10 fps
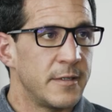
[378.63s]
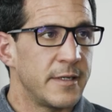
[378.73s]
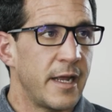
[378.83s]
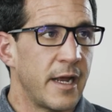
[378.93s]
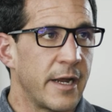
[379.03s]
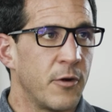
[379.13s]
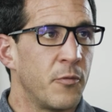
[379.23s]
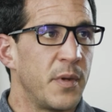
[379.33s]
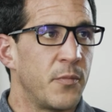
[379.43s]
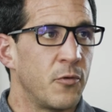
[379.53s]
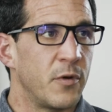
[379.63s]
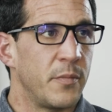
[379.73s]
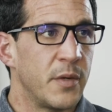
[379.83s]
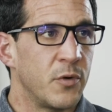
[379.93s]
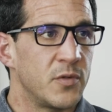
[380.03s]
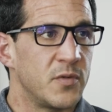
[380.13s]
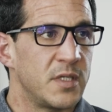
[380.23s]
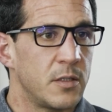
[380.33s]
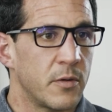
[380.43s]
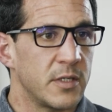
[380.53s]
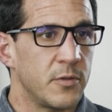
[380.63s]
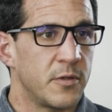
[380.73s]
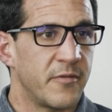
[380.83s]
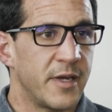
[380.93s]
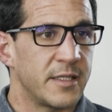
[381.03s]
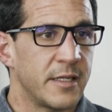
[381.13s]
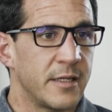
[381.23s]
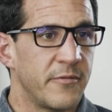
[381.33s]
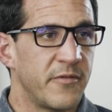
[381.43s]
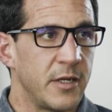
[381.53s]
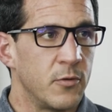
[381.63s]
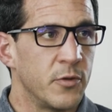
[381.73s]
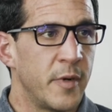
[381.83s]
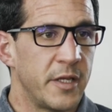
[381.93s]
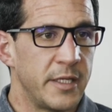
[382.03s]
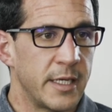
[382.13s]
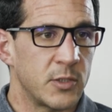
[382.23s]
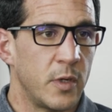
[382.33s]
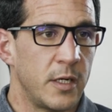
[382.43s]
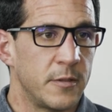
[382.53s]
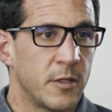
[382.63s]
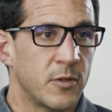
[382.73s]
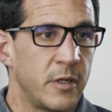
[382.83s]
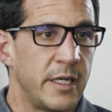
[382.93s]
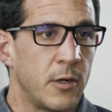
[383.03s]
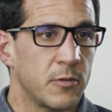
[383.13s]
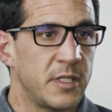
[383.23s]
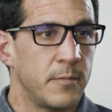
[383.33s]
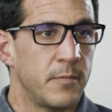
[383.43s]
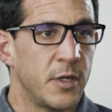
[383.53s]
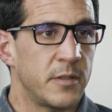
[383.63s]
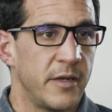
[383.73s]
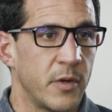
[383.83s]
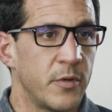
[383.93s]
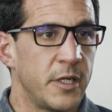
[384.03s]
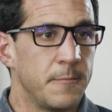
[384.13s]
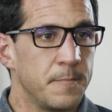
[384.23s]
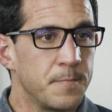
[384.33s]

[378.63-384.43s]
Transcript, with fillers: Yeah, I hope people will be able to see the result of that and, and feel good about it as well, not only our team, but everybody.